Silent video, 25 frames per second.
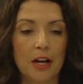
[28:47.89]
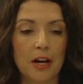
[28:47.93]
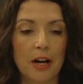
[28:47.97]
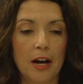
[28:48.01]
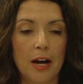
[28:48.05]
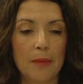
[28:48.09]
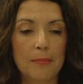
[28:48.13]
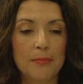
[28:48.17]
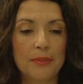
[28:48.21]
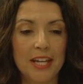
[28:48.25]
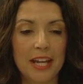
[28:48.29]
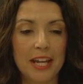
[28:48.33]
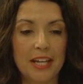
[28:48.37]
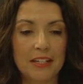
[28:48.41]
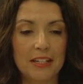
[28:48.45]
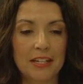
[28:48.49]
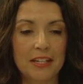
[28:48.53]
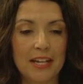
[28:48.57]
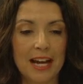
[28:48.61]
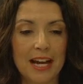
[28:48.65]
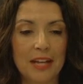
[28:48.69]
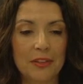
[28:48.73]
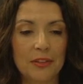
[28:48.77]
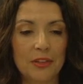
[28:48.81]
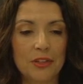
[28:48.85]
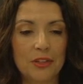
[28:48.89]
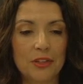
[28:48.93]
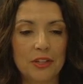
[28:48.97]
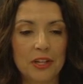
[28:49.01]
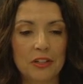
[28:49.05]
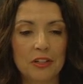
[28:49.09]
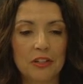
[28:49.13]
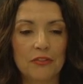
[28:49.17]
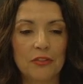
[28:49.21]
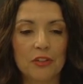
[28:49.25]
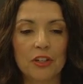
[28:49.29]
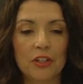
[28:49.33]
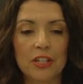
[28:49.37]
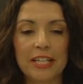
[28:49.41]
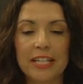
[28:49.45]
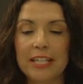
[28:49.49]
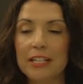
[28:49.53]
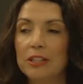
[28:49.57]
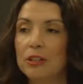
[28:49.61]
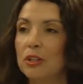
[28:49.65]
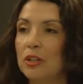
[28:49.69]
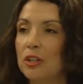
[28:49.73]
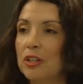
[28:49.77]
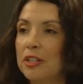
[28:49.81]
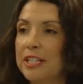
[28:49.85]
updated on the Center for
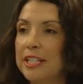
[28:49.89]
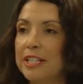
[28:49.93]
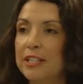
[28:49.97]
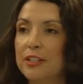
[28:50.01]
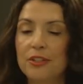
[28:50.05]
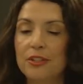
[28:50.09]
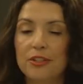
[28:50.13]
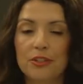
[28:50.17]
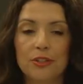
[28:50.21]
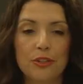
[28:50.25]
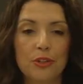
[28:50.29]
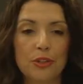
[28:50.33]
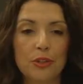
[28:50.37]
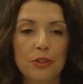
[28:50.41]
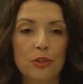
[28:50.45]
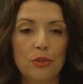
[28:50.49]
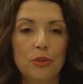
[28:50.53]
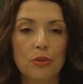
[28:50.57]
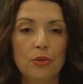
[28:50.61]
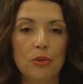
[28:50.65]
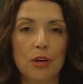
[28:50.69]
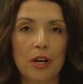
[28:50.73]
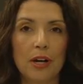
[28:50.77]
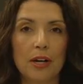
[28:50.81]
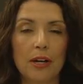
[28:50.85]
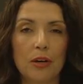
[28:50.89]
E-Learning's new